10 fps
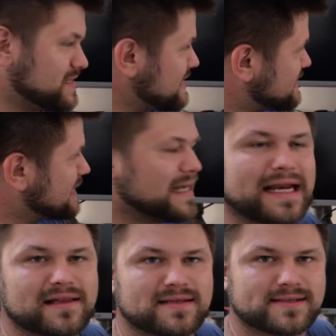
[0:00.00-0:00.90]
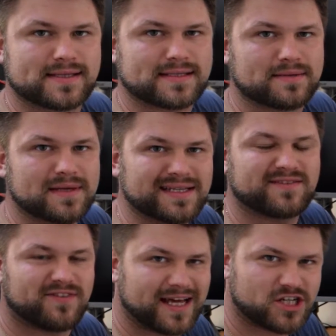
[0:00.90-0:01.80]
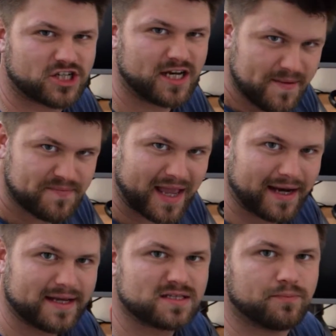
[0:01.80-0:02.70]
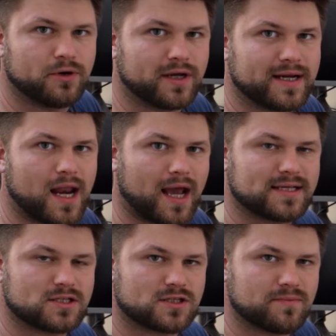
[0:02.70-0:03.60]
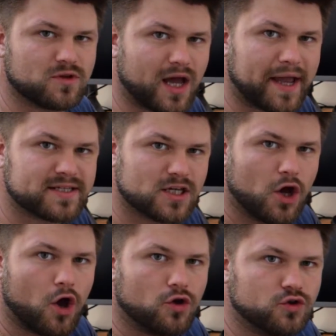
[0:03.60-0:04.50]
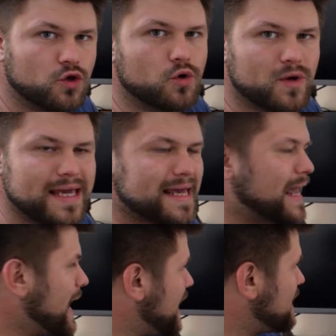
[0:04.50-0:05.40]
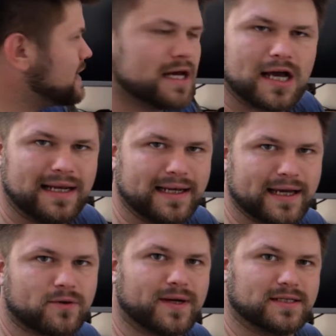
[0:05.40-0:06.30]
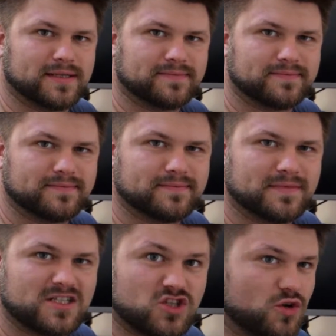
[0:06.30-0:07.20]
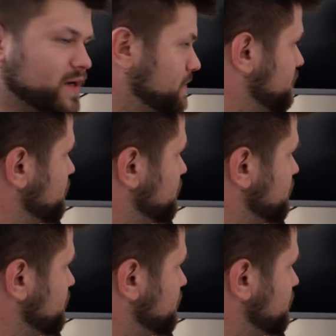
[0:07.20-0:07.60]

Let's clean up this system, let's flush it, and let's put in nice some nice new E K liquid. Let's do it.